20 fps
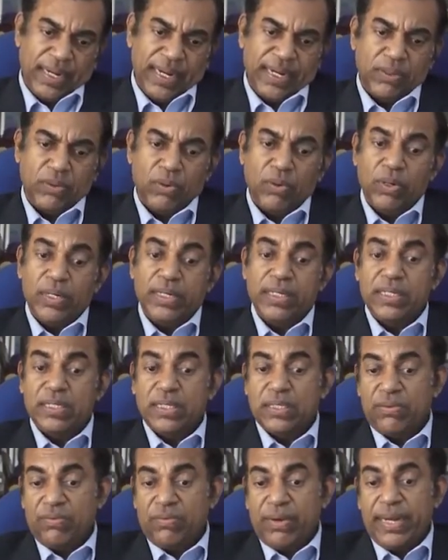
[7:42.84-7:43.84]
gag
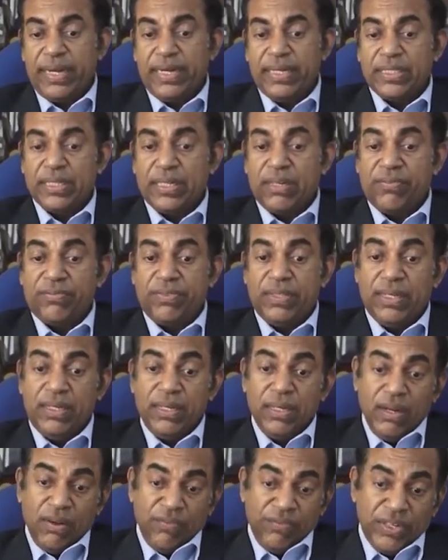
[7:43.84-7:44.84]
orders, violation of the
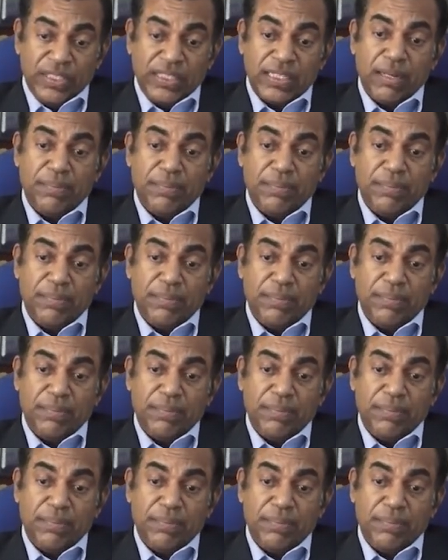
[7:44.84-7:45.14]
First